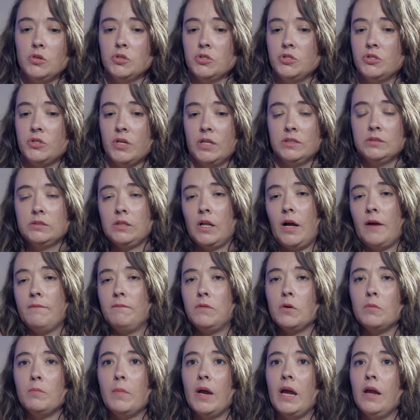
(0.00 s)
your strengths.
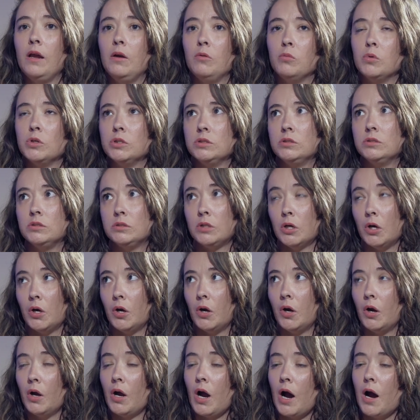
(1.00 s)
Like for me it was
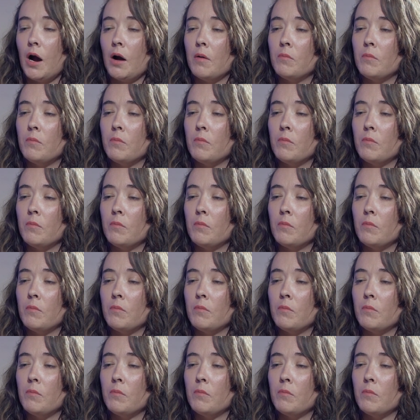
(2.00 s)
the